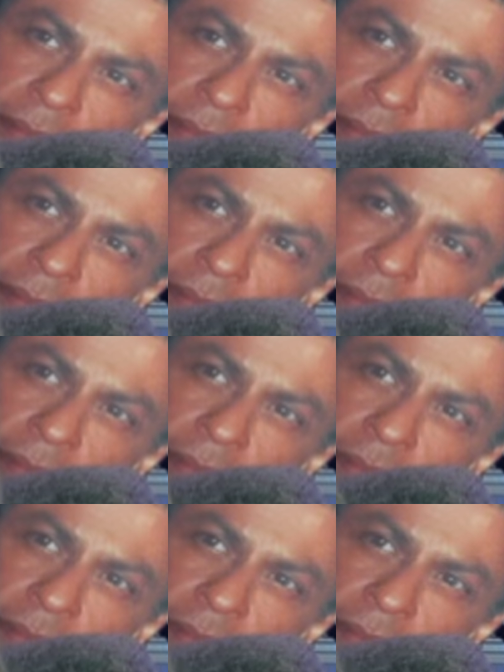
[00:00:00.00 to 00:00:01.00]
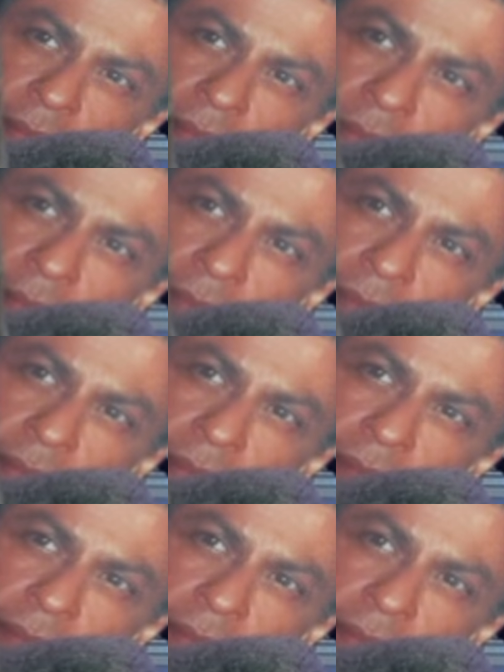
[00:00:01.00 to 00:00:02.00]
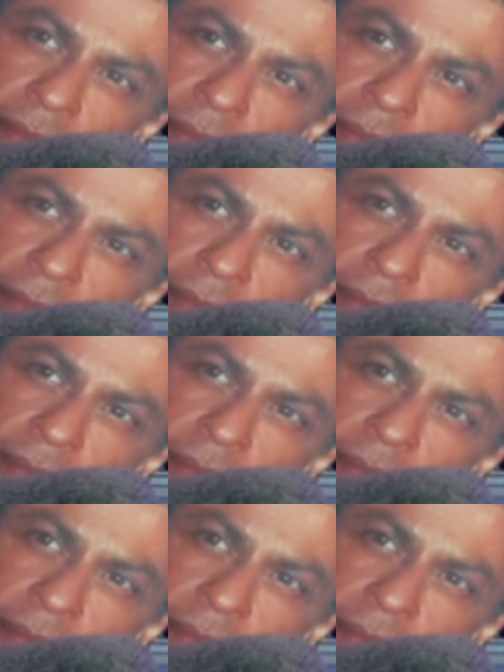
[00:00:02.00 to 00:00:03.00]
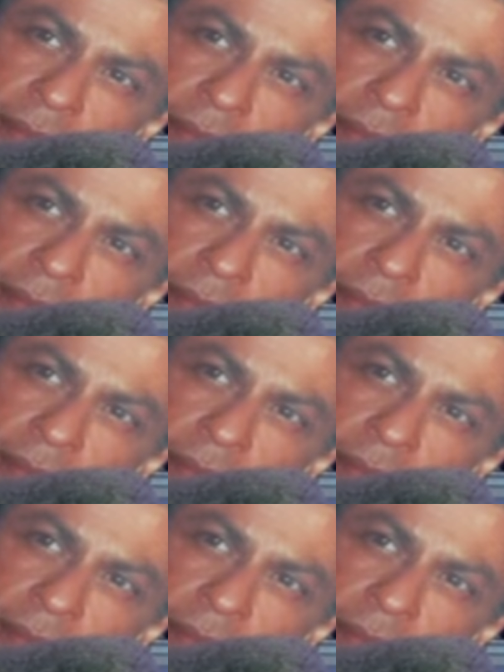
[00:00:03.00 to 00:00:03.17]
No words are spoken by the person on screen.